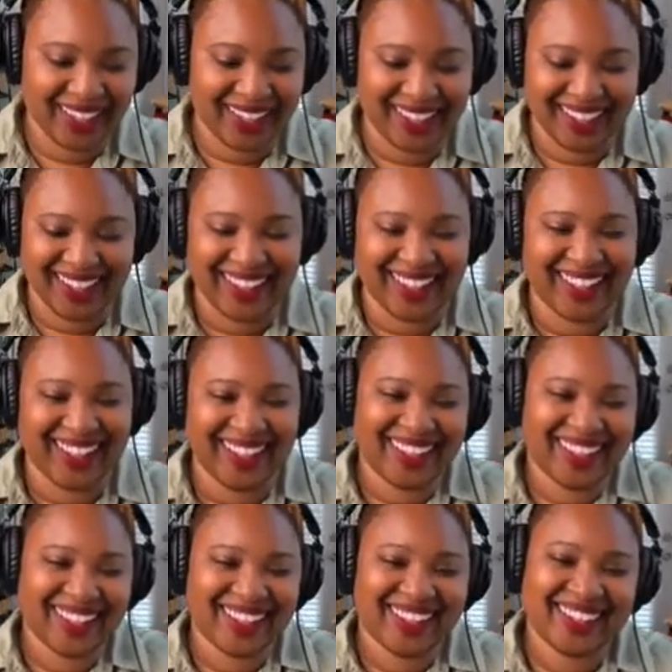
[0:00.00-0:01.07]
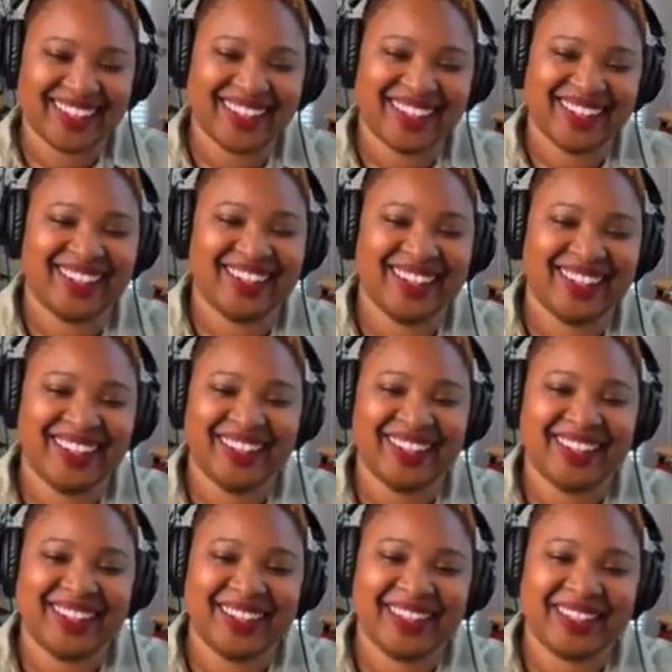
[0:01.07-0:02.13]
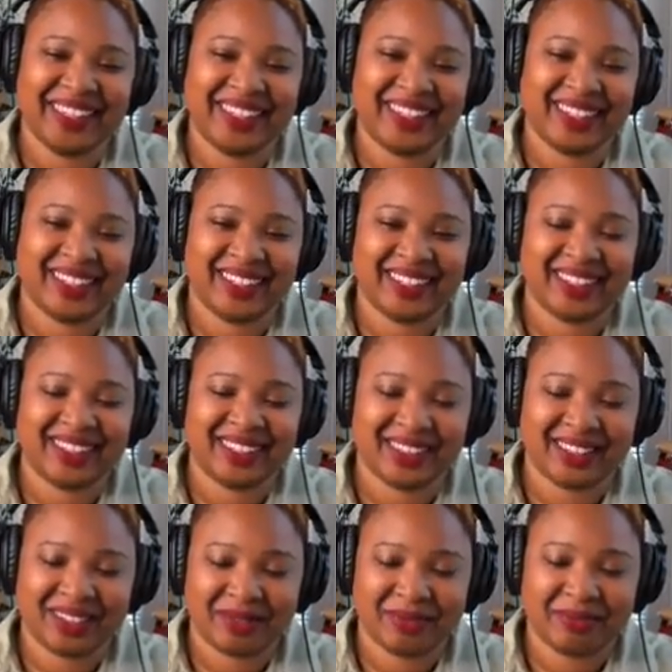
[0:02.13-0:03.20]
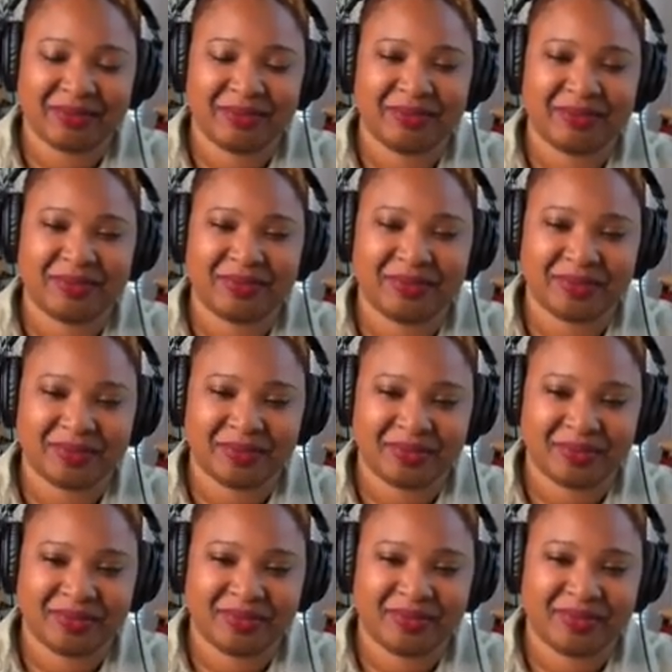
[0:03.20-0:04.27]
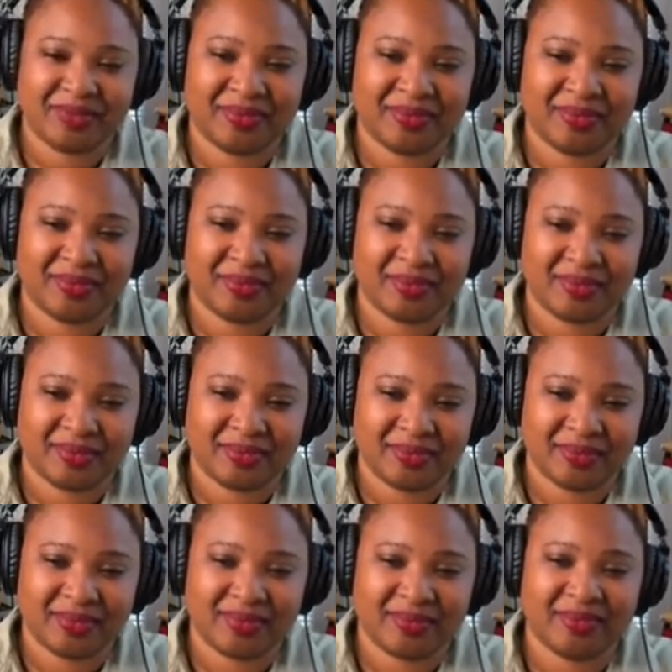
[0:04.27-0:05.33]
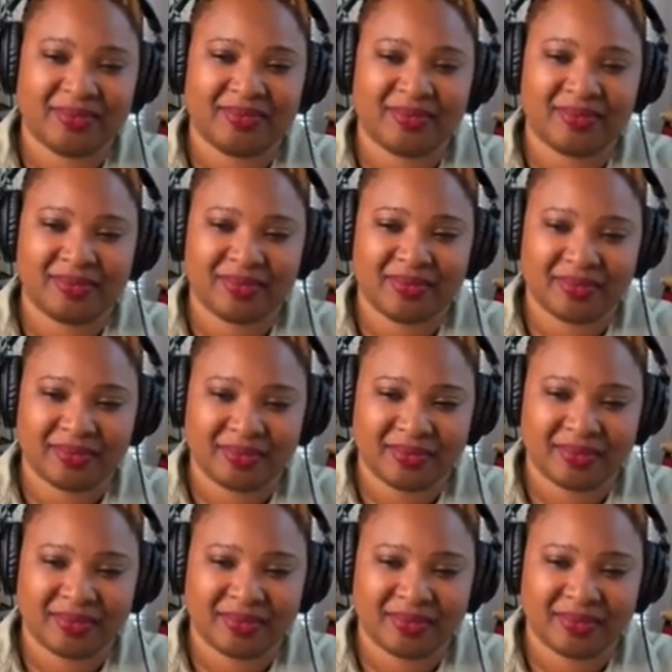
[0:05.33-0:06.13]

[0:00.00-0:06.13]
(not speaking)